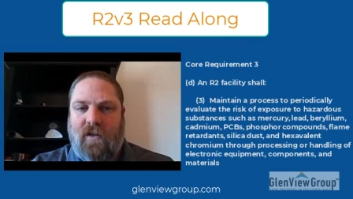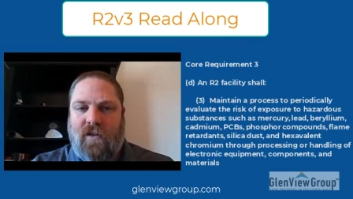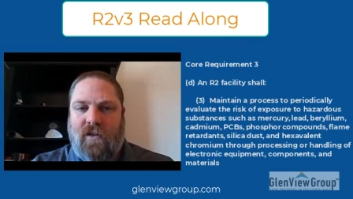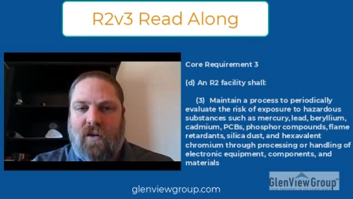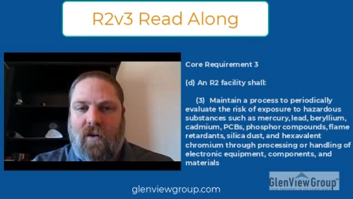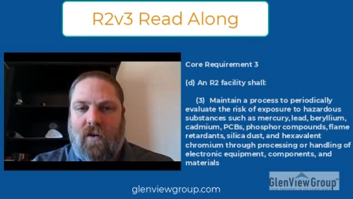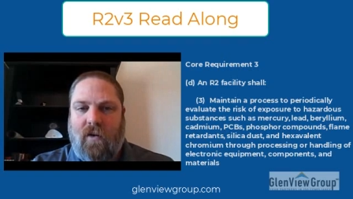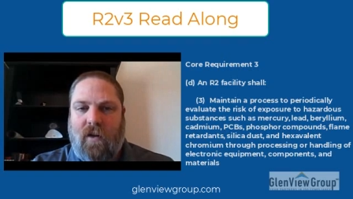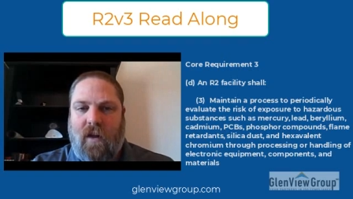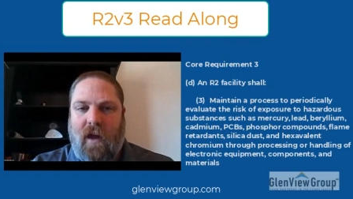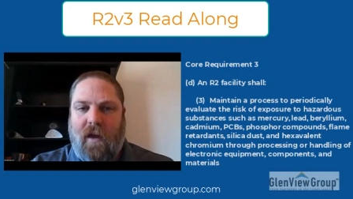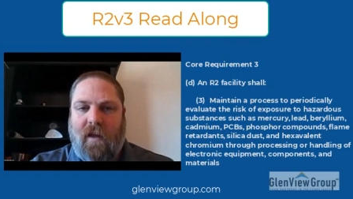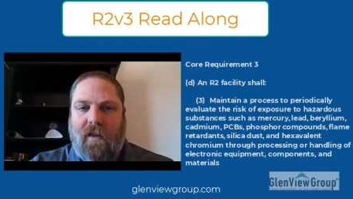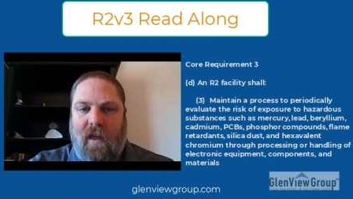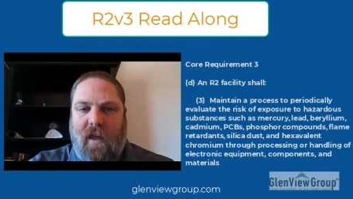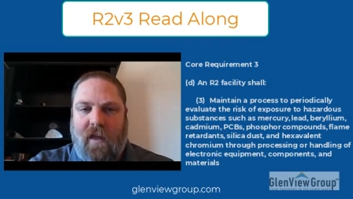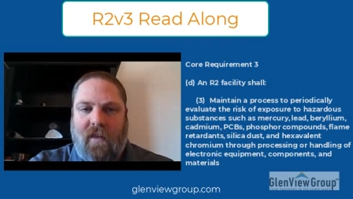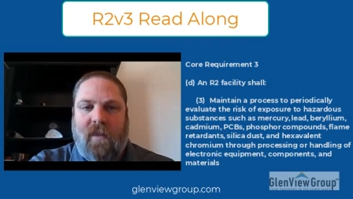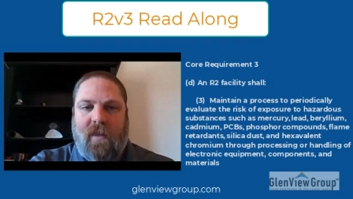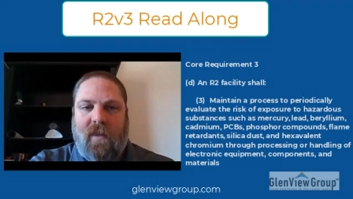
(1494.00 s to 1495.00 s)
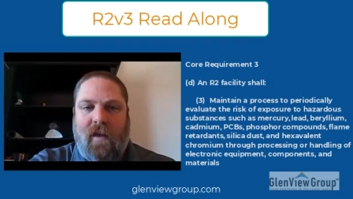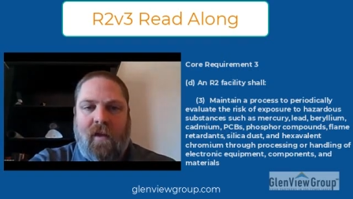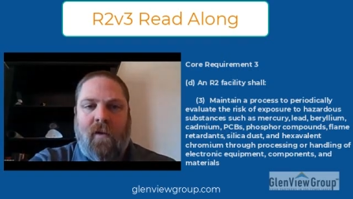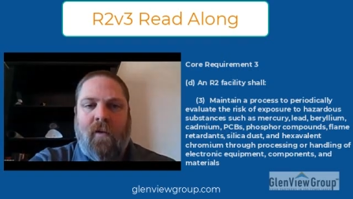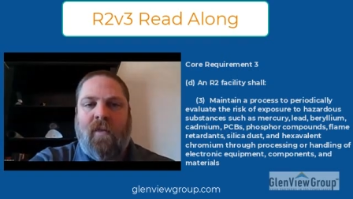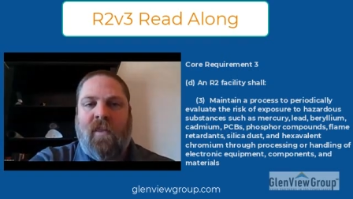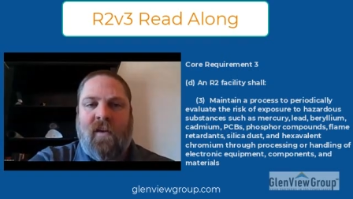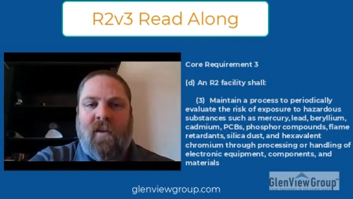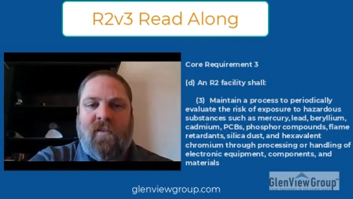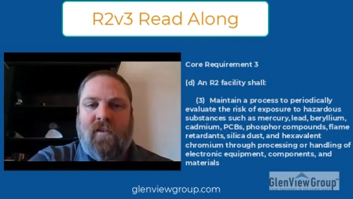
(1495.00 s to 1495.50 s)
to show like that
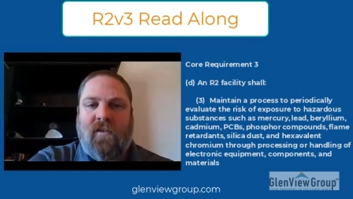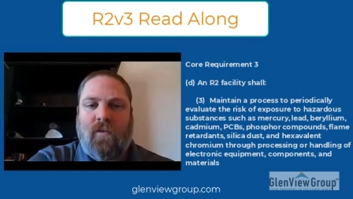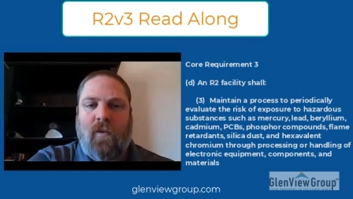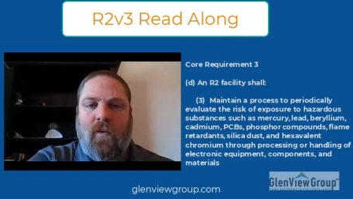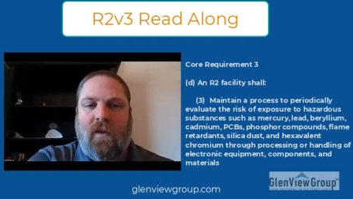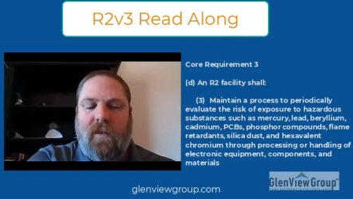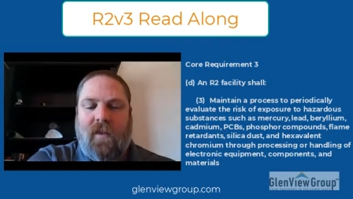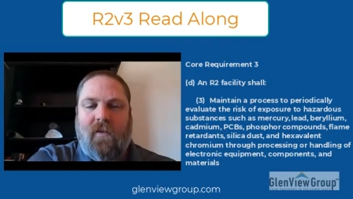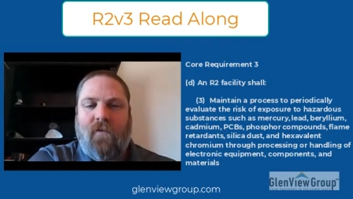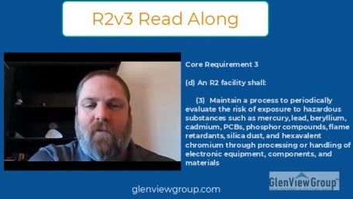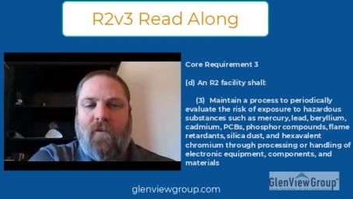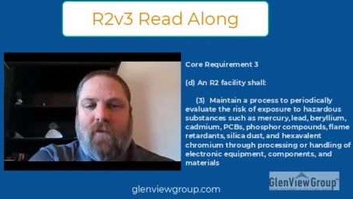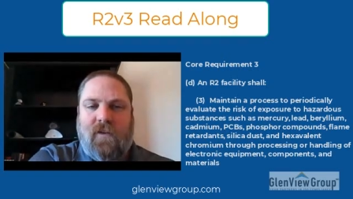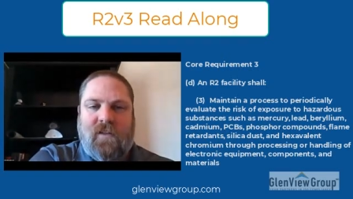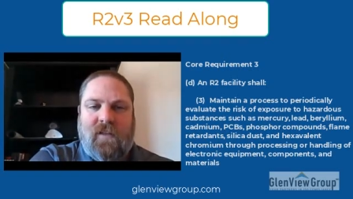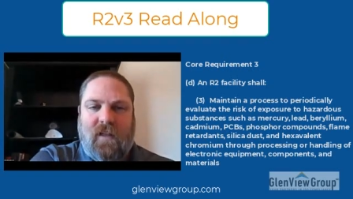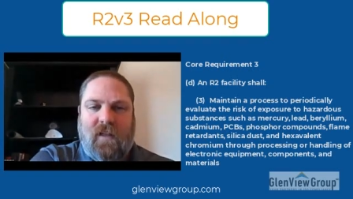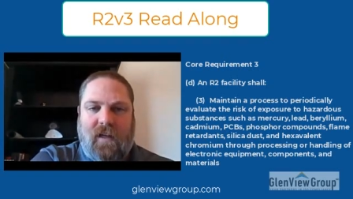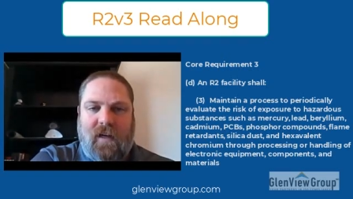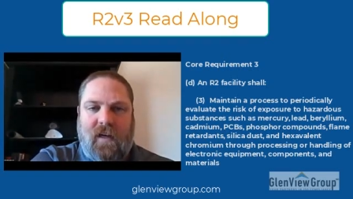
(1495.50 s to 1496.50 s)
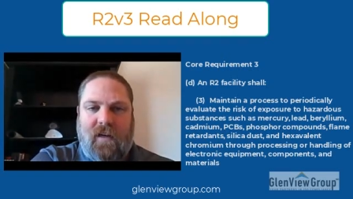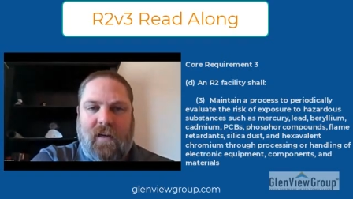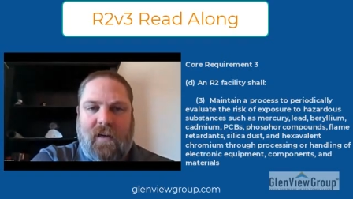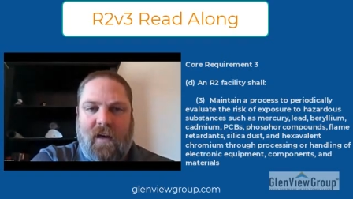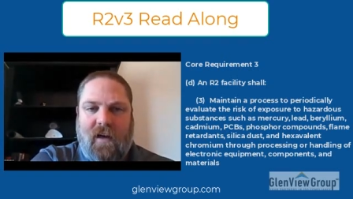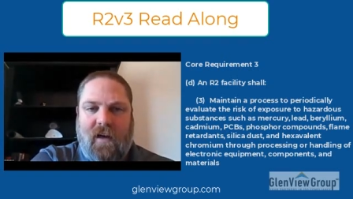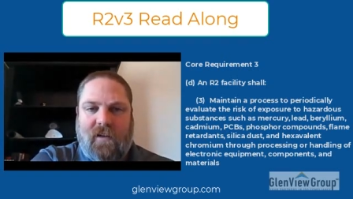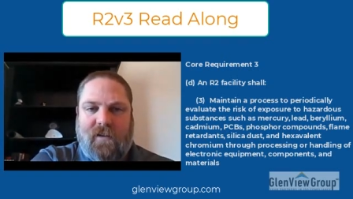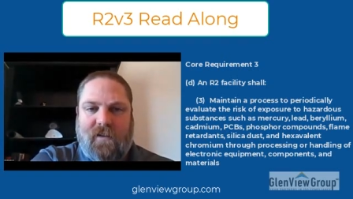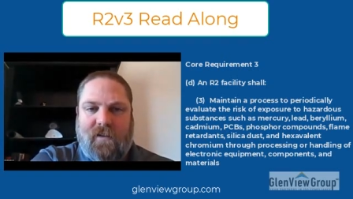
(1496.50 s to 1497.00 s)
this is what the facility
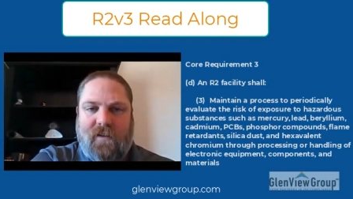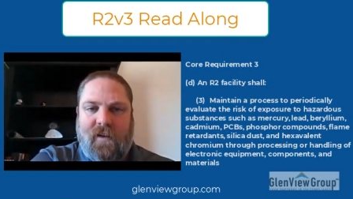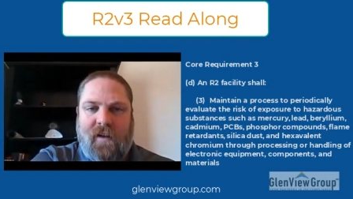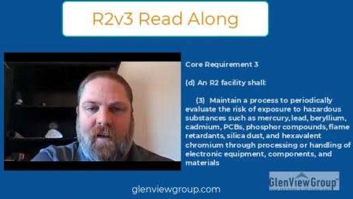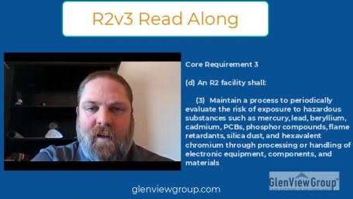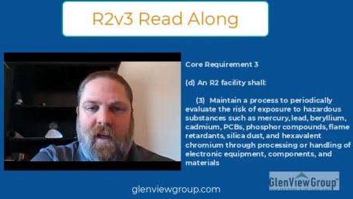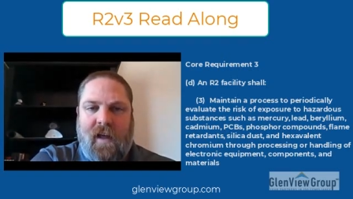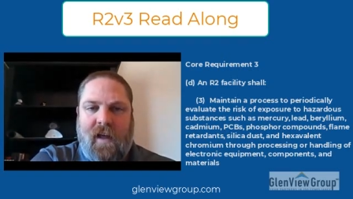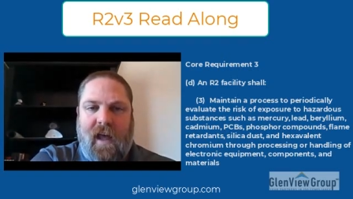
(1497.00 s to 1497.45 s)
does,